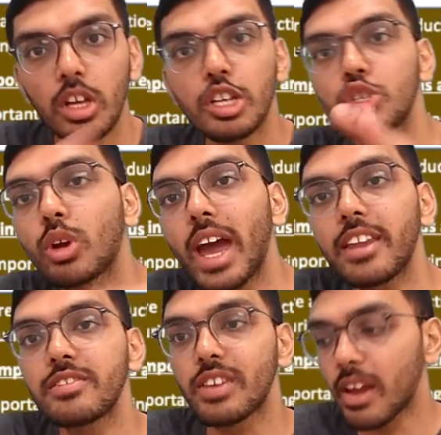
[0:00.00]
So
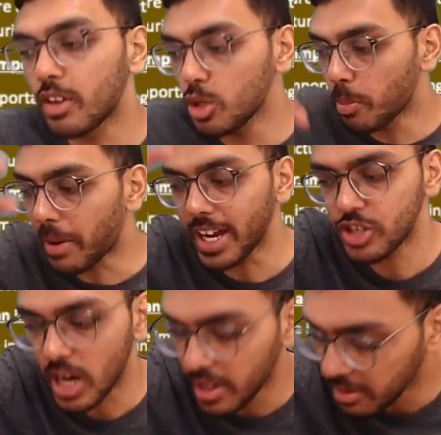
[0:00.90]
Kanann's revenue pie
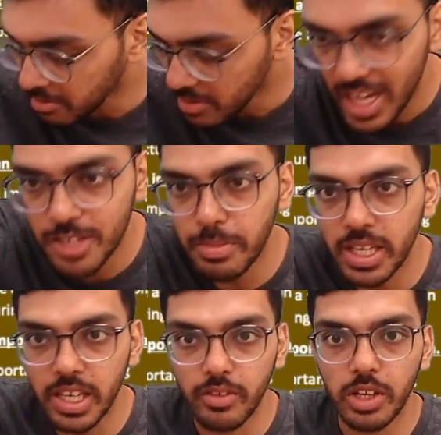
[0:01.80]
chart has
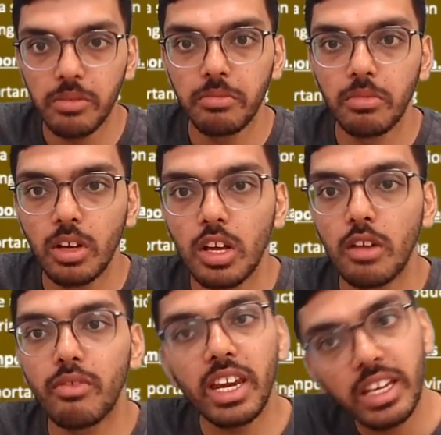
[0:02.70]
been given,
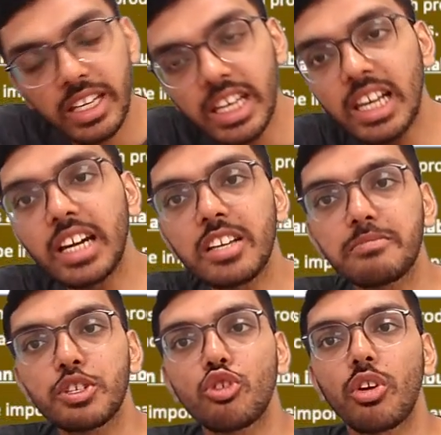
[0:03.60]
where Keeland is
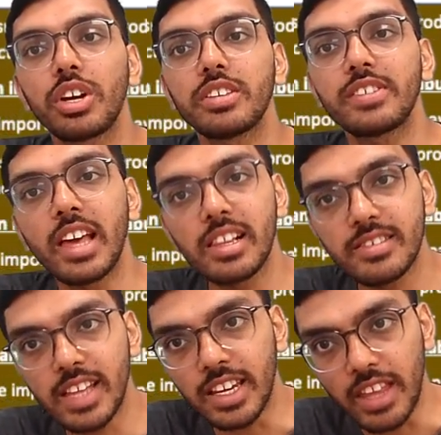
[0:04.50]
majority
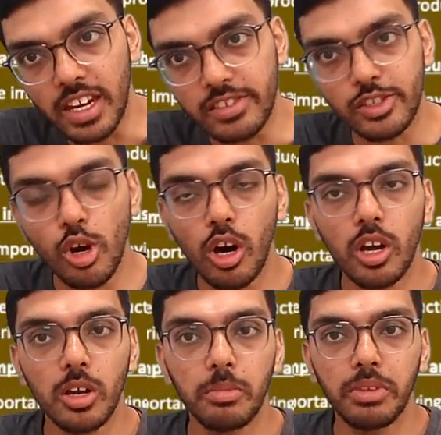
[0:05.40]
sales, then there is
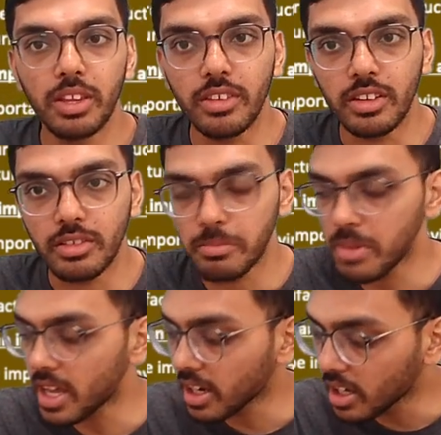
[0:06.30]
Europe, then there is
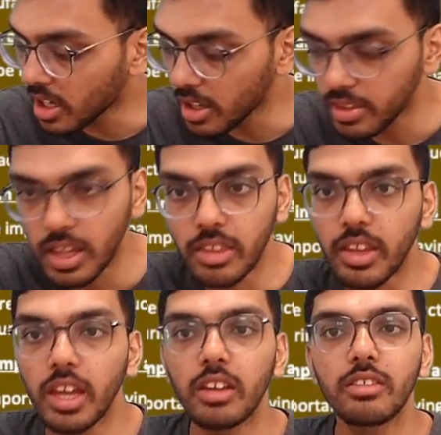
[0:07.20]
America, then
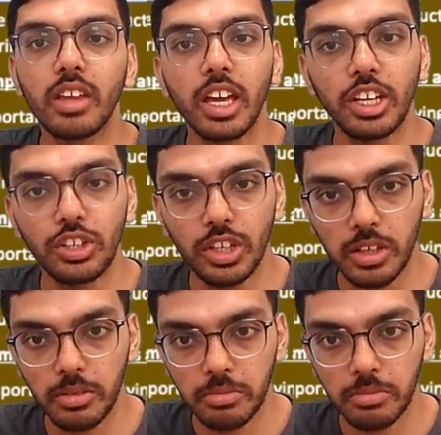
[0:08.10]
there is Asia.